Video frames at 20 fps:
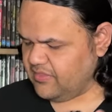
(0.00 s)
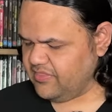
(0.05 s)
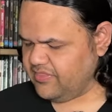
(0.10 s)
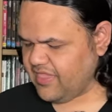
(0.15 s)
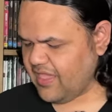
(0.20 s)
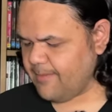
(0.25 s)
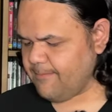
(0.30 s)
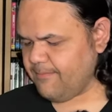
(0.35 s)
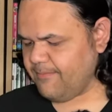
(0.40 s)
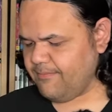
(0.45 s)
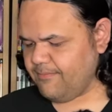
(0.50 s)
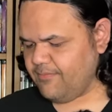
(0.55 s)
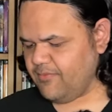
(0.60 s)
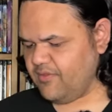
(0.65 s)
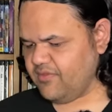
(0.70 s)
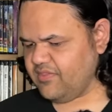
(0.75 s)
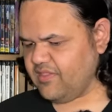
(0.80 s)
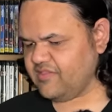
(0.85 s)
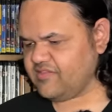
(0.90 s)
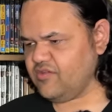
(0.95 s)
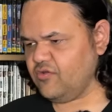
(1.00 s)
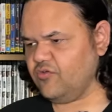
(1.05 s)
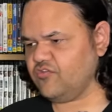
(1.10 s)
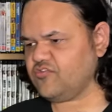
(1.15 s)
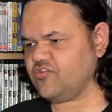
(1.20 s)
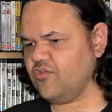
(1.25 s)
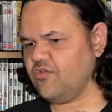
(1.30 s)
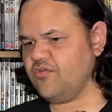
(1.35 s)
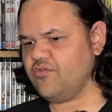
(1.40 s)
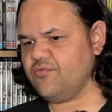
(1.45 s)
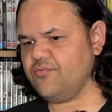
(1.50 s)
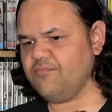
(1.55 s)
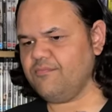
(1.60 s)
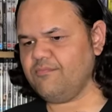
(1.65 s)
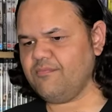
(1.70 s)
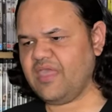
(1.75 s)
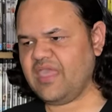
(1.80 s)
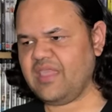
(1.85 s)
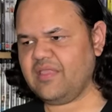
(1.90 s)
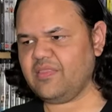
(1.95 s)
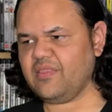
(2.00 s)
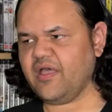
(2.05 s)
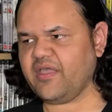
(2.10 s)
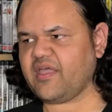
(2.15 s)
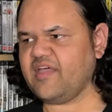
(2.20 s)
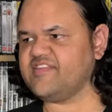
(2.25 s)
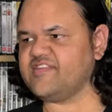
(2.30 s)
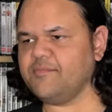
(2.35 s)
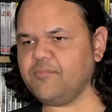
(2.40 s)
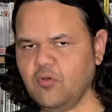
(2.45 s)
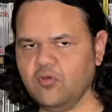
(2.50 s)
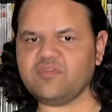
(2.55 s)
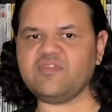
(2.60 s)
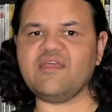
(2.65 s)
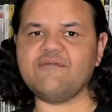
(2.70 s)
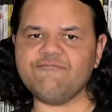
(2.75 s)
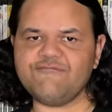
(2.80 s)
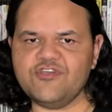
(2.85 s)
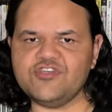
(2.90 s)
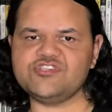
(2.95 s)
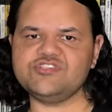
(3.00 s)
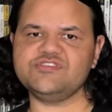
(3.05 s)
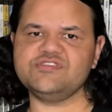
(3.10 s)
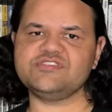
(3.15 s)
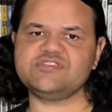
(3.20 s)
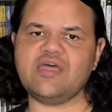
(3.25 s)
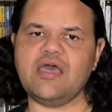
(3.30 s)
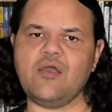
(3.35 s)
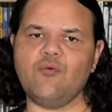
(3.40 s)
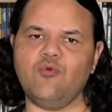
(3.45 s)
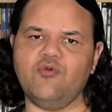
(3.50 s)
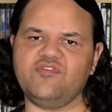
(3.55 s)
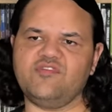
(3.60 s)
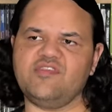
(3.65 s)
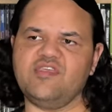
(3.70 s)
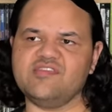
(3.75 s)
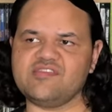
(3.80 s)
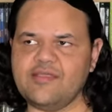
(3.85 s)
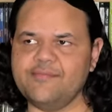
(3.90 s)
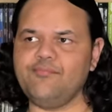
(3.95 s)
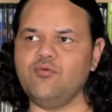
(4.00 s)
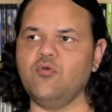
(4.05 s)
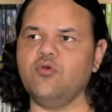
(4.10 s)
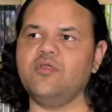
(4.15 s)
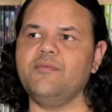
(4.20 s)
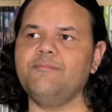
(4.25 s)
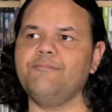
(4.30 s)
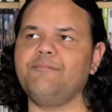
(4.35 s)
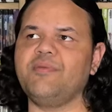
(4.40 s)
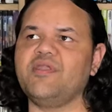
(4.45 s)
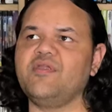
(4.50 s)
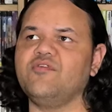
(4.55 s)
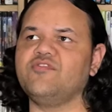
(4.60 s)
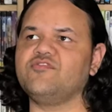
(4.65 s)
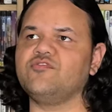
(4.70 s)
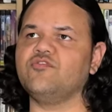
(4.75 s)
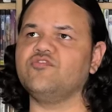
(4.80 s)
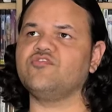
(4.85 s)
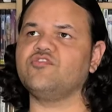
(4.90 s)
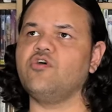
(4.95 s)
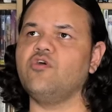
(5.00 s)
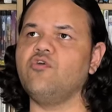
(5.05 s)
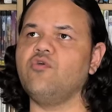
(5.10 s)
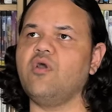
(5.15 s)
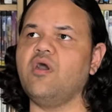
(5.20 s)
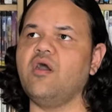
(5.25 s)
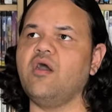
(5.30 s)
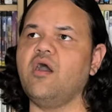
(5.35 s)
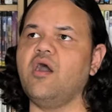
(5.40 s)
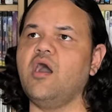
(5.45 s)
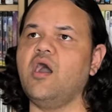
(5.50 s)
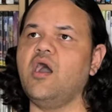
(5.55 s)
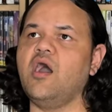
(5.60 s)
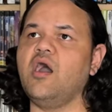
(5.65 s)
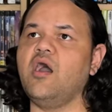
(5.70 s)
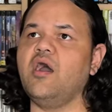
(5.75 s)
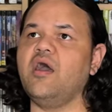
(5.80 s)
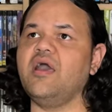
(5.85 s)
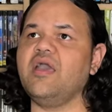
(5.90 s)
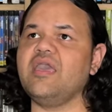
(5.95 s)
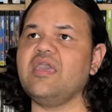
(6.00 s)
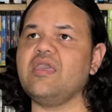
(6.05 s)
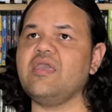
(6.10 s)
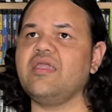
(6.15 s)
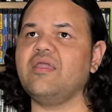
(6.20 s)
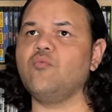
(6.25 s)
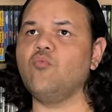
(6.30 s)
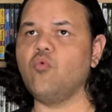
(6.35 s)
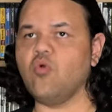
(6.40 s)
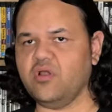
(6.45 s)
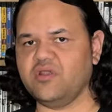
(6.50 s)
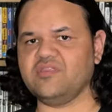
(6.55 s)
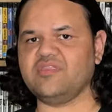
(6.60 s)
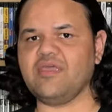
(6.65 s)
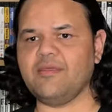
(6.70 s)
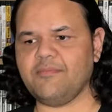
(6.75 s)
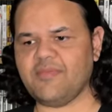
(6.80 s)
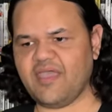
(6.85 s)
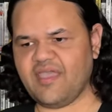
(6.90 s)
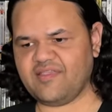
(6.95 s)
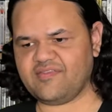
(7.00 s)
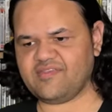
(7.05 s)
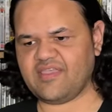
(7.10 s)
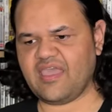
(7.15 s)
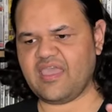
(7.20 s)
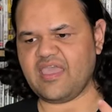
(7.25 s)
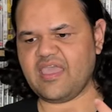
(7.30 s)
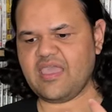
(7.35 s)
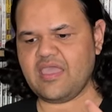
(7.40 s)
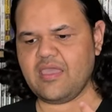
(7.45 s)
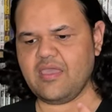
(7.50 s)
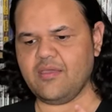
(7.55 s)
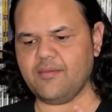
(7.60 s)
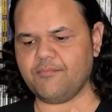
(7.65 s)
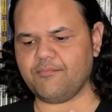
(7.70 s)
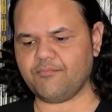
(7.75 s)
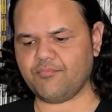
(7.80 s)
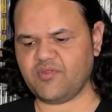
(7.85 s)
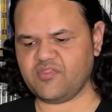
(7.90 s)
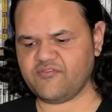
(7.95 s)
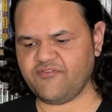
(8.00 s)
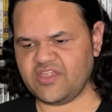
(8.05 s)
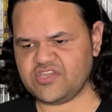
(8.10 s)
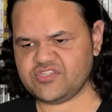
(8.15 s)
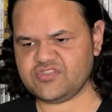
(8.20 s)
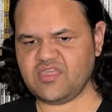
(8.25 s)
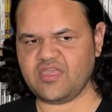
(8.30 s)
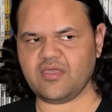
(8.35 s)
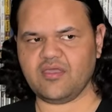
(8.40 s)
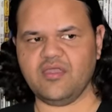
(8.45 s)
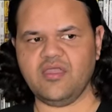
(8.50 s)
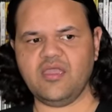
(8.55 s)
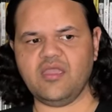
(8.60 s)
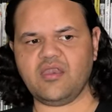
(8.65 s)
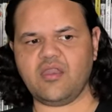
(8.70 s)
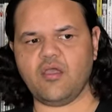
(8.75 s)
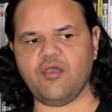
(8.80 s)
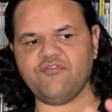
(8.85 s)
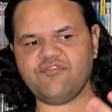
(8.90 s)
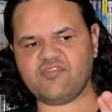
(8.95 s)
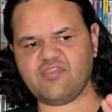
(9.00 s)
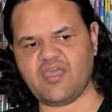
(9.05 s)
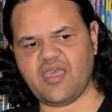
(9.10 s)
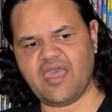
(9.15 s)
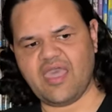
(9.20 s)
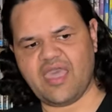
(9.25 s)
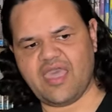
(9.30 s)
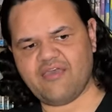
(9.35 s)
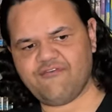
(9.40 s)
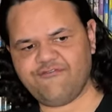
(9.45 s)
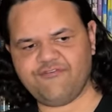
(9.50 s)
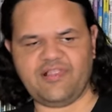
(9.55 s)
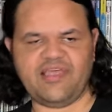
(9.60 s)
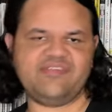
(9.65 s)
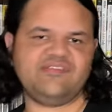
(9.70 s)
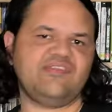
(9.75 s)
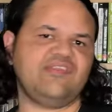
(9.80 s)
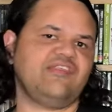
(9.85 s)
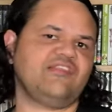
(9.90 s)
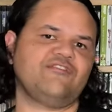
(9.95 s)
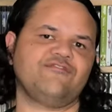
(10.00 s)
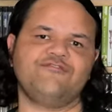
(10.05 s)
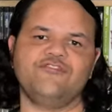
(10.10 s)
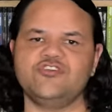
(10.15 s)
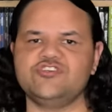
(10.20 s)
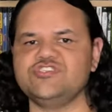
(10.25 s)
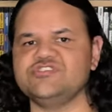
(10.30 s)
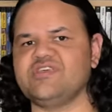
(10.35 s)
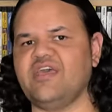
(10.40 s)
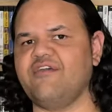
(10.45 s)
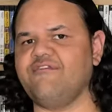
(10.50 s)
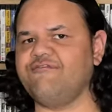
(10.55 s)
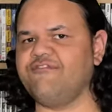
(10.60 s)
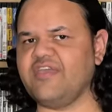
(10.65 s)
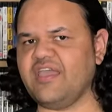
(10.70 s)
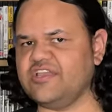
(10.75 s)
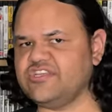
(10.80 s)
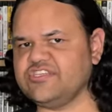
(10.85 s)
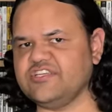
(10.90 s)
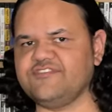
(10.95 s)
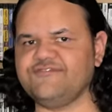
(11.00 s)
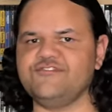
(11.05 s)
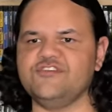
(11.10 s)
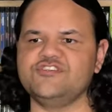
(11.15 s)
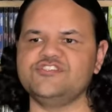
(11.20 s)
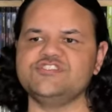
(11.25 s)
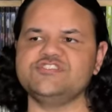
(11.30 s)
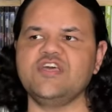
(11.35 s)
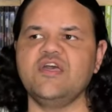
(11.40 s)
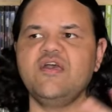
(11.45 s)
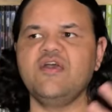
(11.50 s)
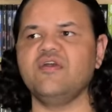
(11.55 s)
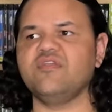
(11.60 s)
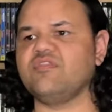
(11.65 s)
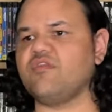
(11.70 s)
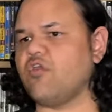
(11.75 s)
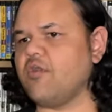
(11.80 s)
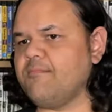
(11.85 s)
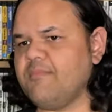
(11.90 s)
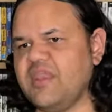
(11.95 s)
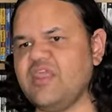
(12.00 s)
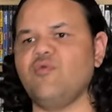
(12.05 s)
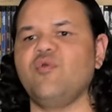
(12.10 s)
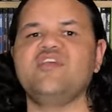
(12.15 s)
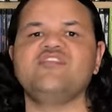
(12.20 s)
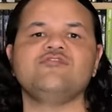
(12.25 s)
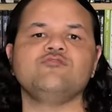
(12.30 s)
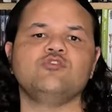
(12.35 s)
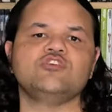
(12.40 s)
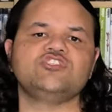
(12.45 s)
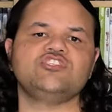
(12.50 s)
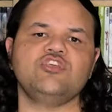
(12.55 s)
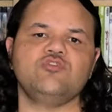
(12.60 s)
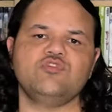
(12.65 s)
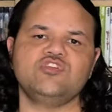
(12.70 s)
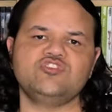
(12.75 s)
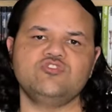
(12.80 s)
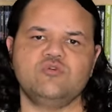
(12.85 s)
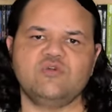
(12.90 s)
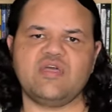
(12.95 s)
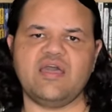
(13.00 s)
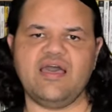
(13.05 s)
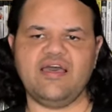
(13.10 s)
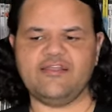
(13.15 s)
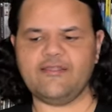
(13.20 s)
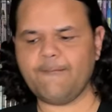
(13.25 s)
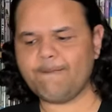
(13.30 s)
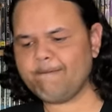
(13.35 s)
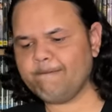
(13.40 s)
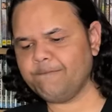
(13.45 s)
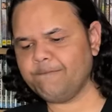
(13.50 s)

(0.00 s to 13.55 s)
That doesn't also mean like I support them versions of Star Wars. Yes, I bought them, but it's also I wanted them as a preservation thing. Now obviously I have Laserdisc versions, I have V H S versions. There are many ways to watch the original cut.